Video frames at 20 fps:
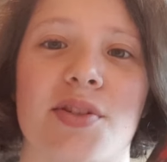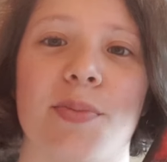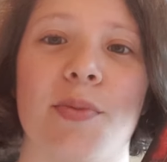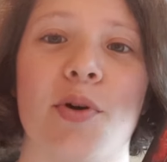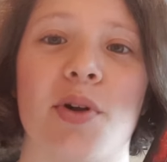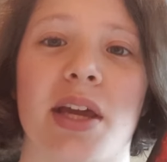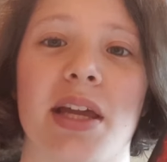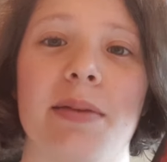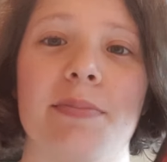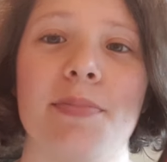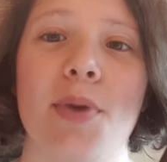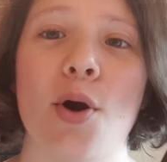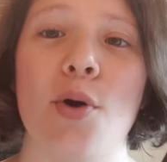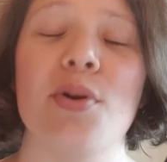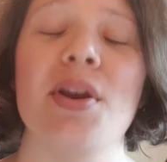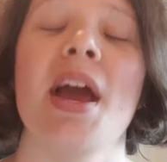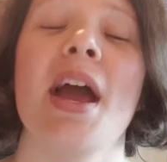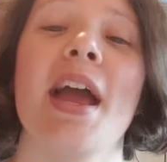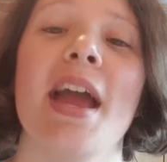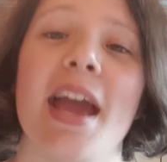Smoke and
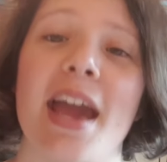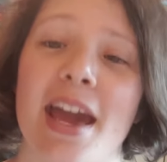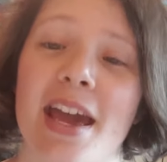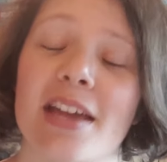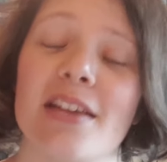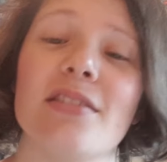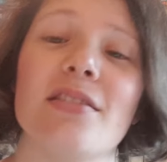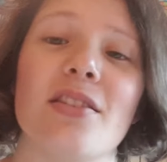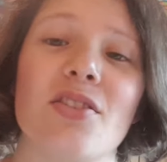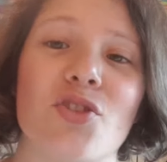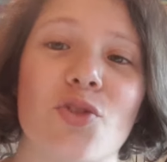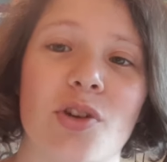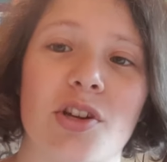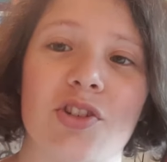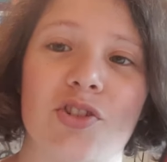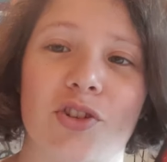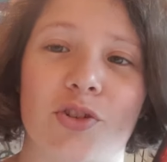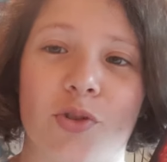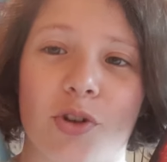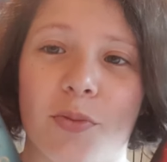Bone and The
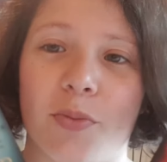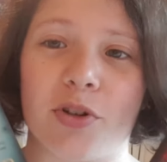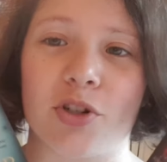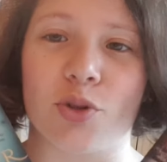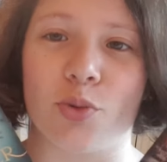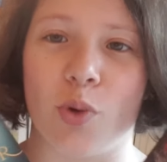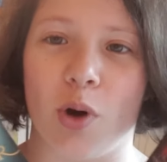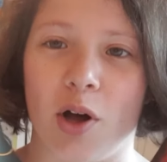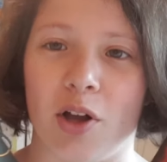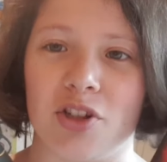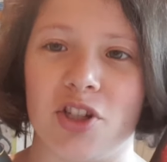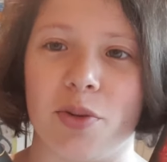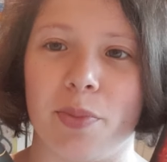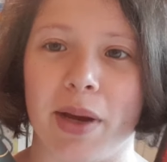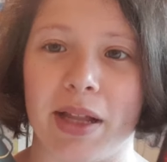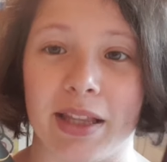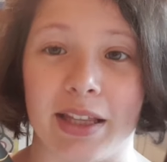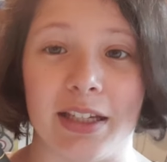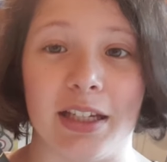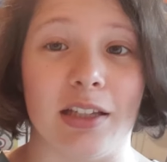Strange Dreamer duology
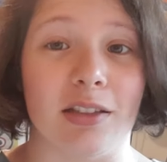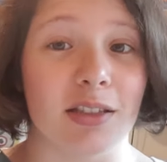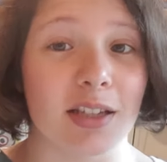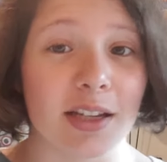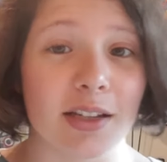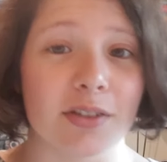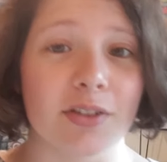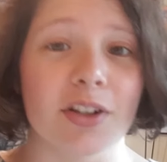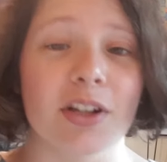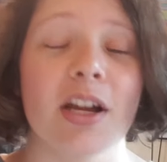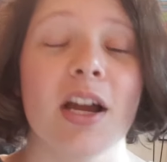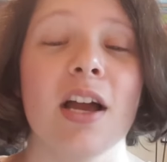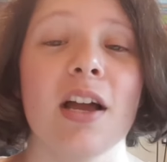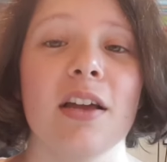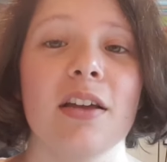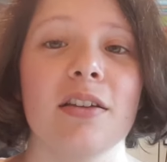by Laini Taylor.